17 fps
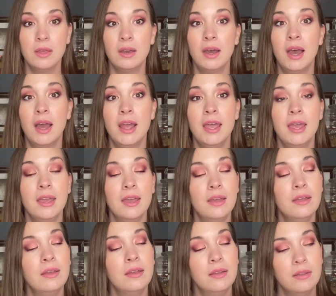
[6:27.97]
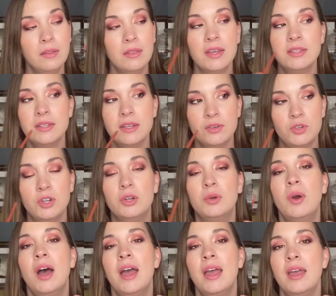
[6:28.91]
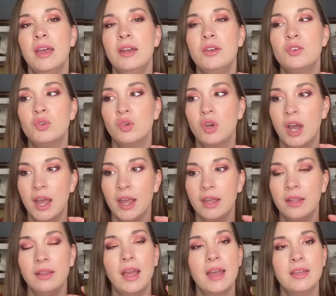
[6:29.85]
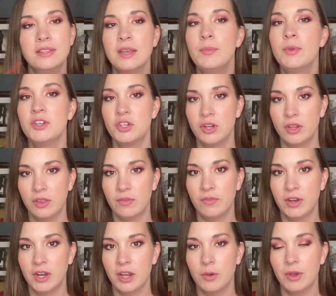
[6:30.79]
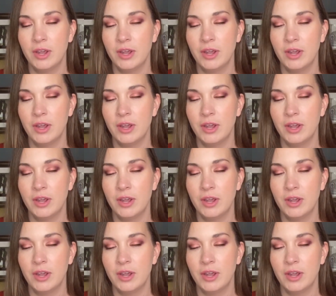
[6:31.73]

That's not true. As I mentioned in the video,